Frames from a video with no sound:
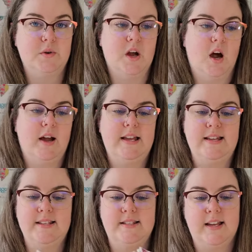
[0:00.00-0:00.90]
got
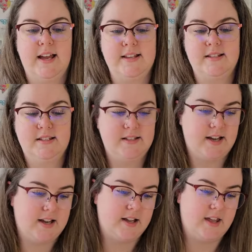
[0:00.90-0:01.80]
is a
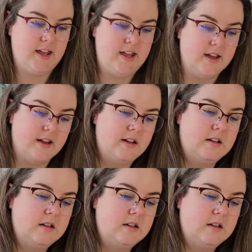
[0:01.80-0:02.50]
stack here.